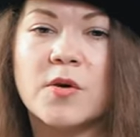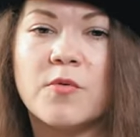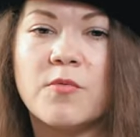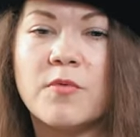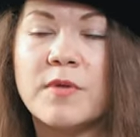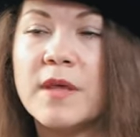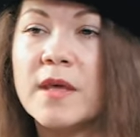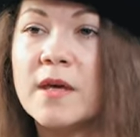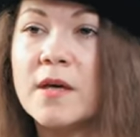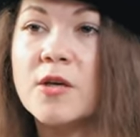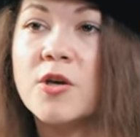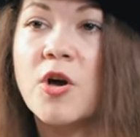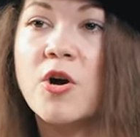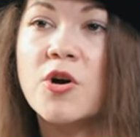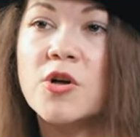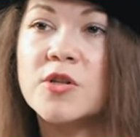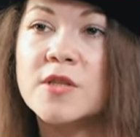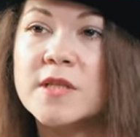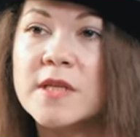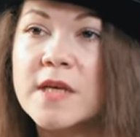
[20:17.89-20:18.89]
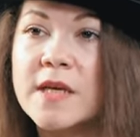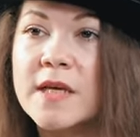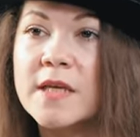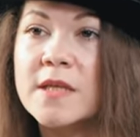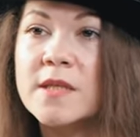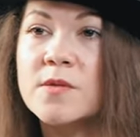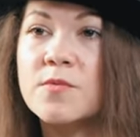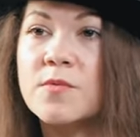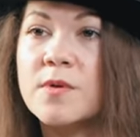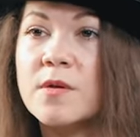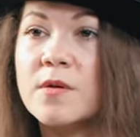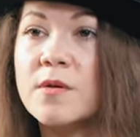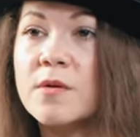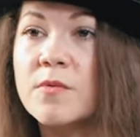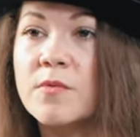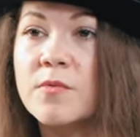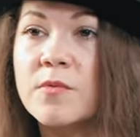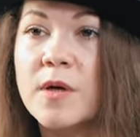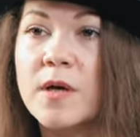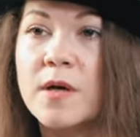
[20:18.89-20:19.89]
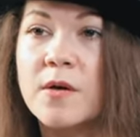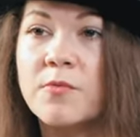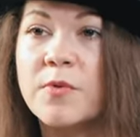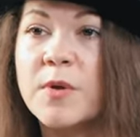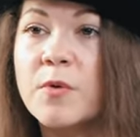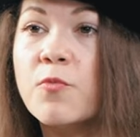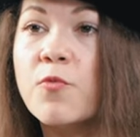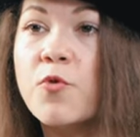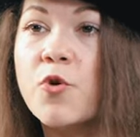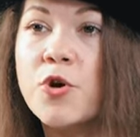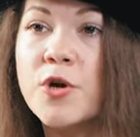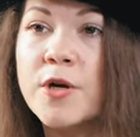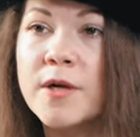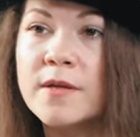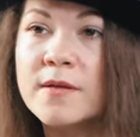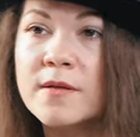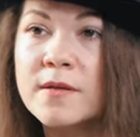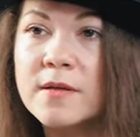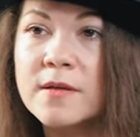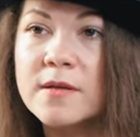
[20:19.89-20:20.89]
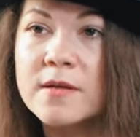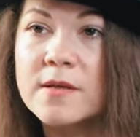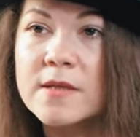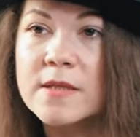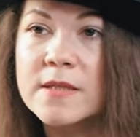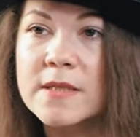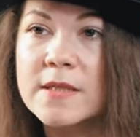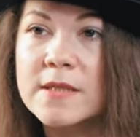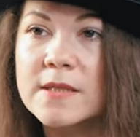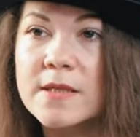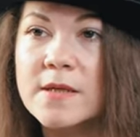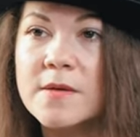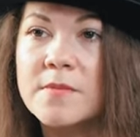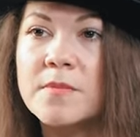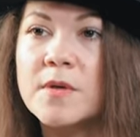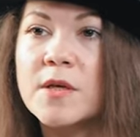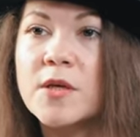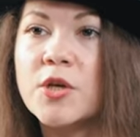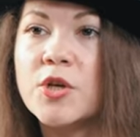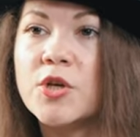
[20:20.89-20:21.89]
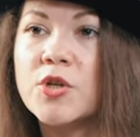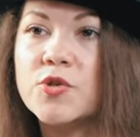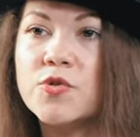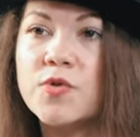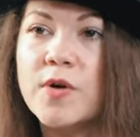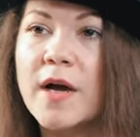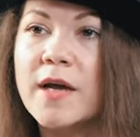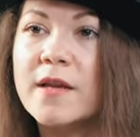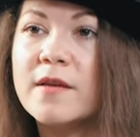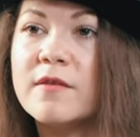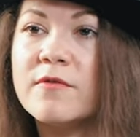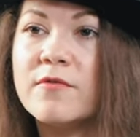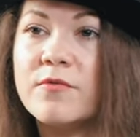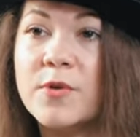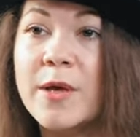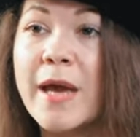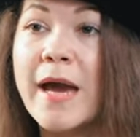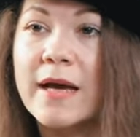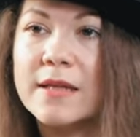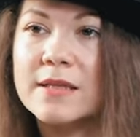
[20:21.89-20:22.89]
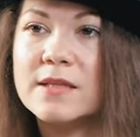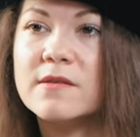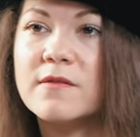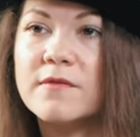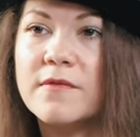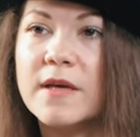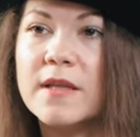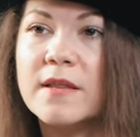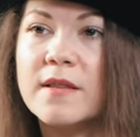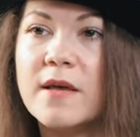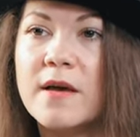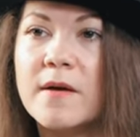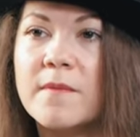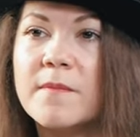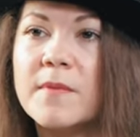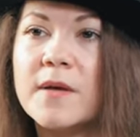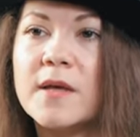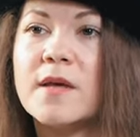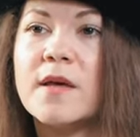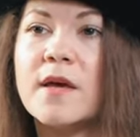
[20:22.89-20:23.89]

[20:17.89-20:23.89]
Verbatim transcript: with a contest, with a, a reward system to kind of reactivate them